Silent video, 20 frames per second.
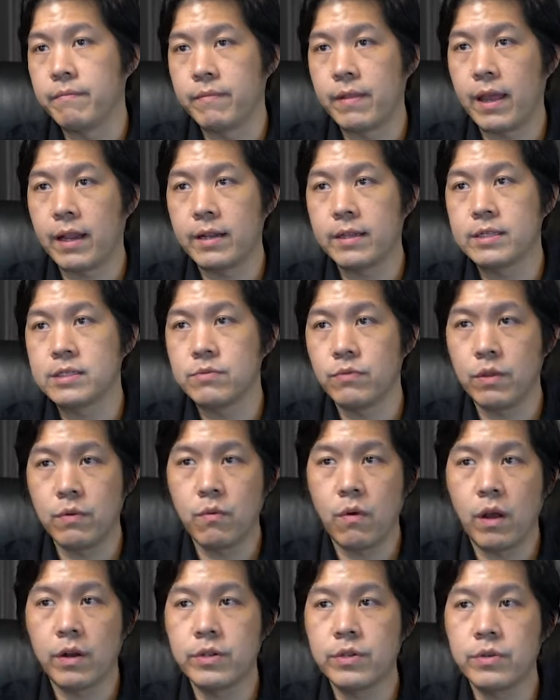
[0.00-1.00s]
that is, we
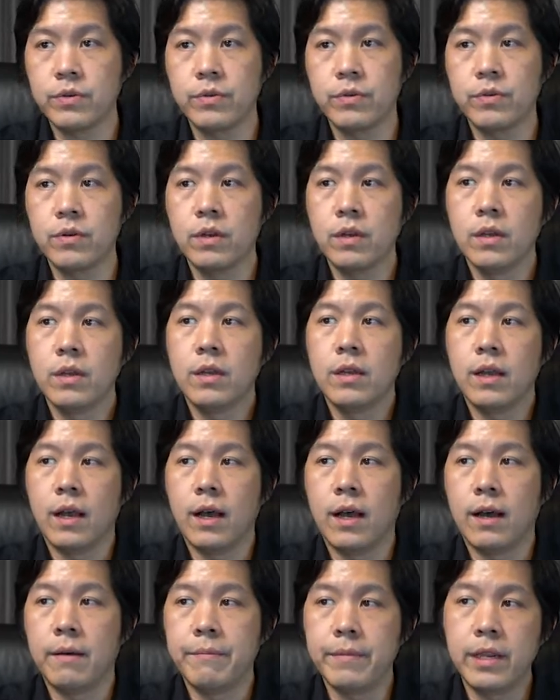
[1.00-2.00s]
want to
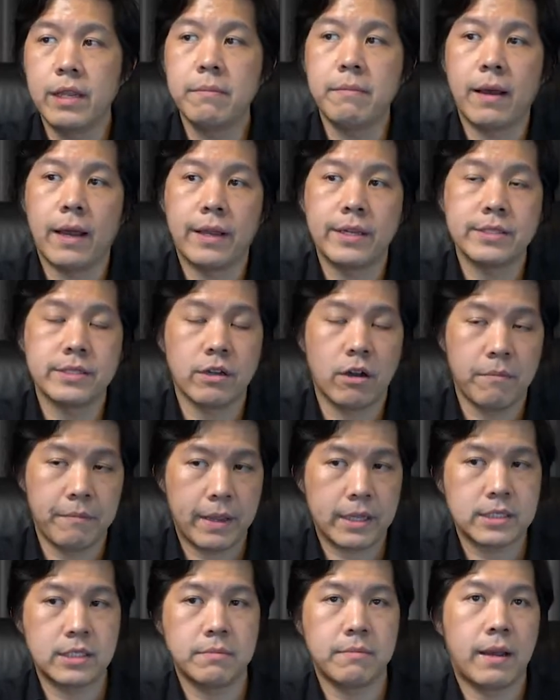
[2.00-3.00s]
minimize or
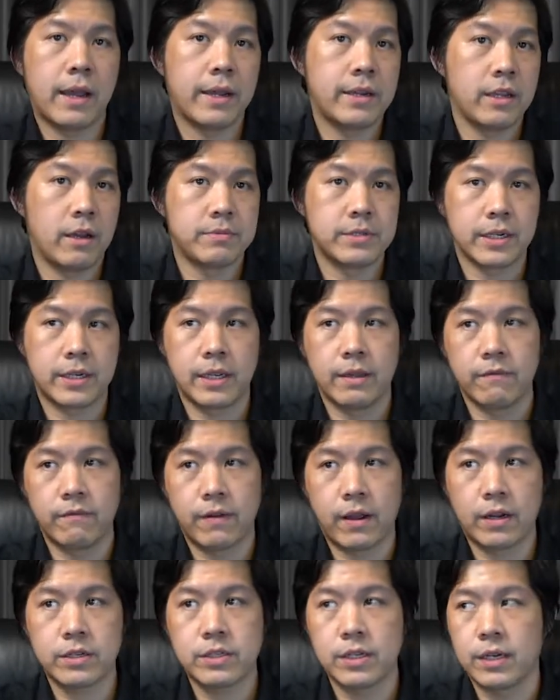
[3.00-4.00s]
maximize the objective
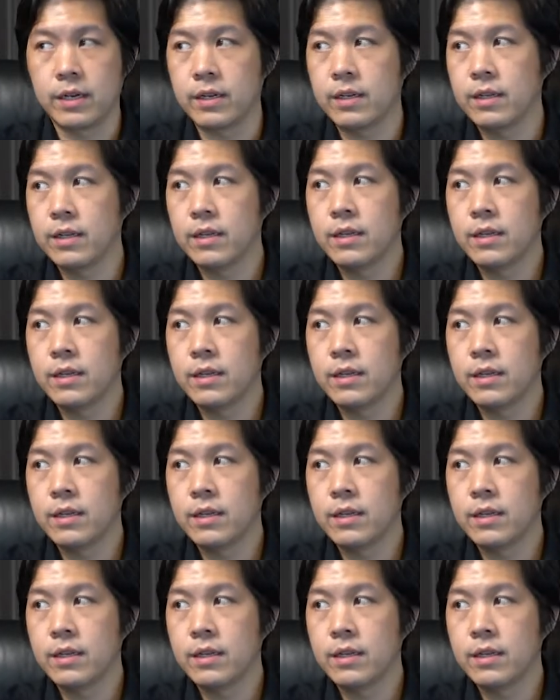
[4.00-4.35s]
function.